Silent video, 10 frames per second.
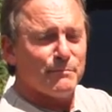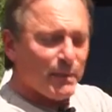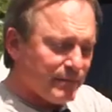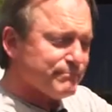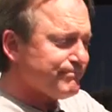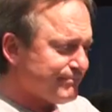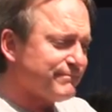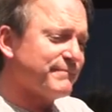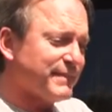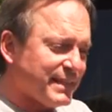But
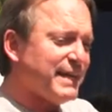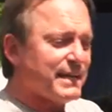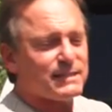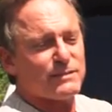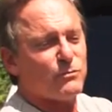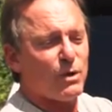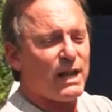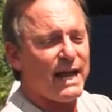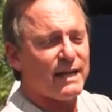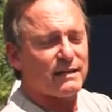this will
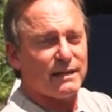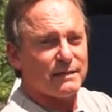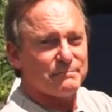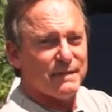handle it.